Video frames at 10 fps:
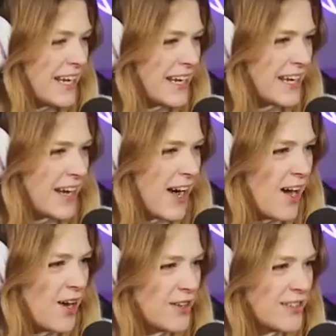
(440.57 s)
There you
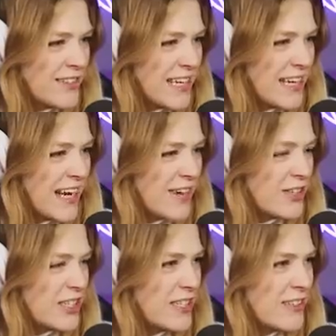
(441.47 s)
go. See, now
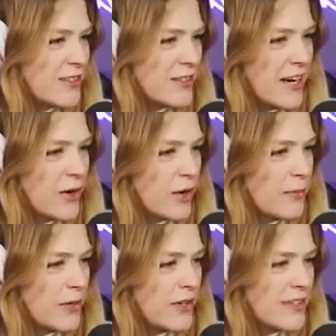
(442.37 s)
she looks kind of
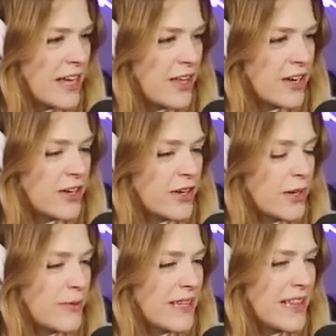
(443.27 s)
normal. Tell her an
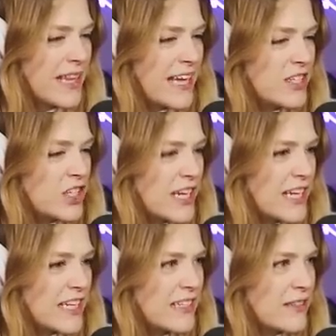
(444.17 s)
urban
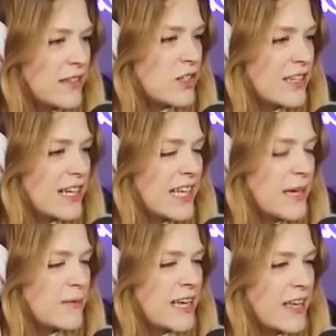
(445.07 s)
legend. We're just gonna
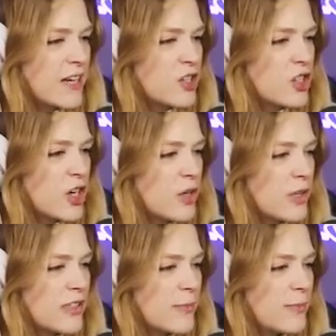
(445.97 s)
keep telling her
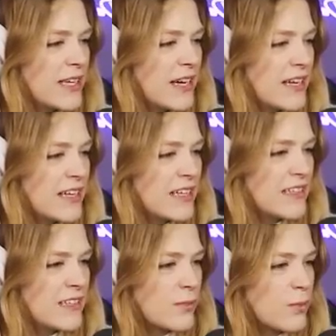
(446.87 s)
jokes
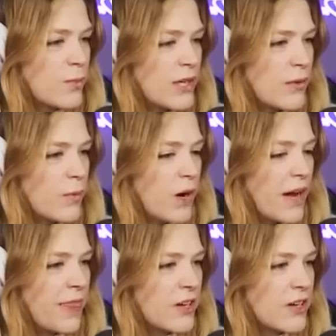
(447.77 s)
because we
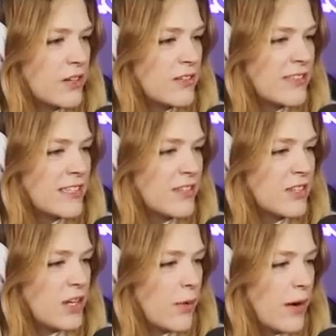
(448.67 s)
want her skill
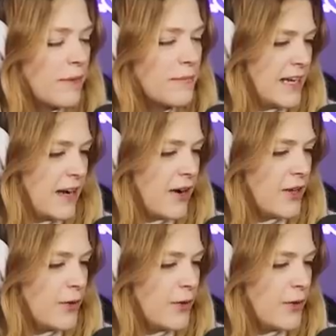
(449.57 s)
to go up. And are